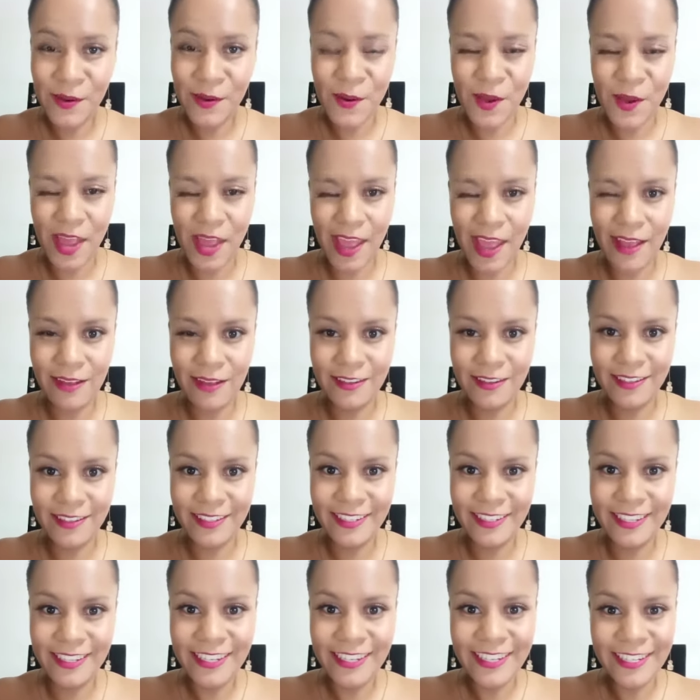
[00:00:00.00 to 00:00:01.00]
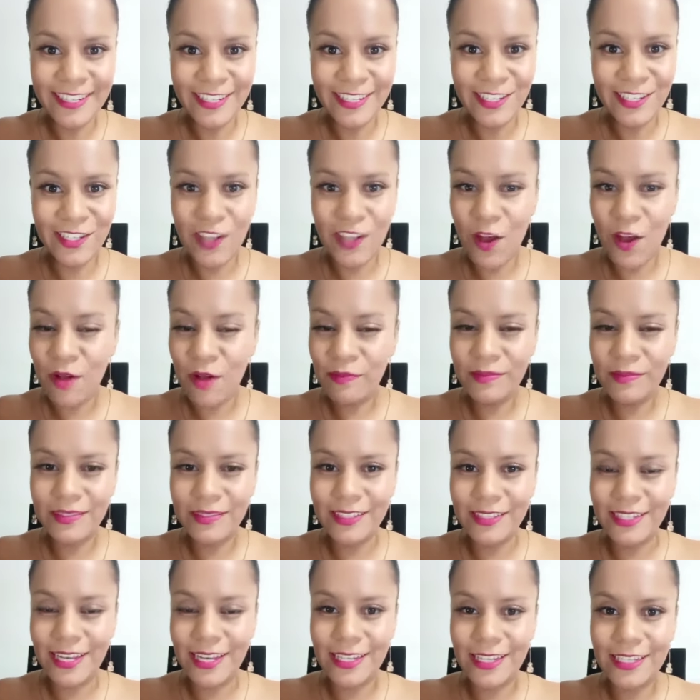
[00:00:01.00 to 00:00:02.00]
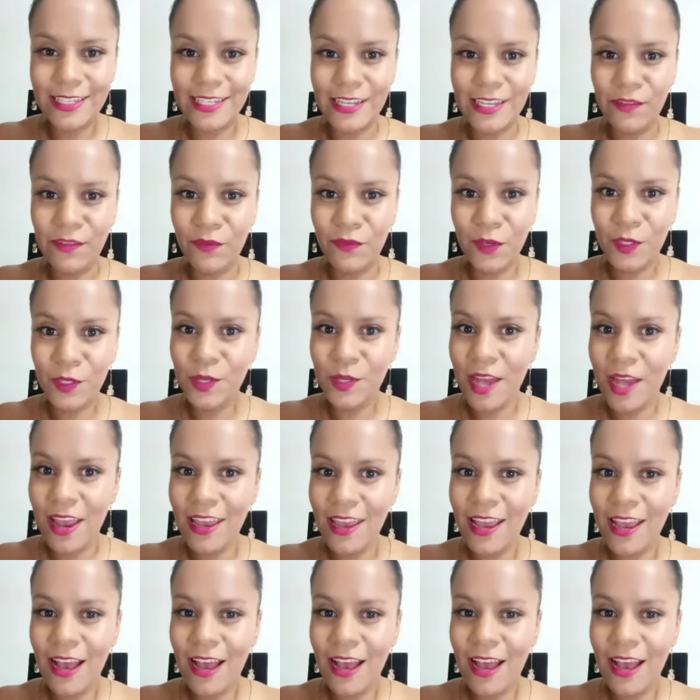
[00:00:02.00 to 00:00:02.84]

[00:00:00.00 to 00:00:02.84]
Okay, so that's it for today.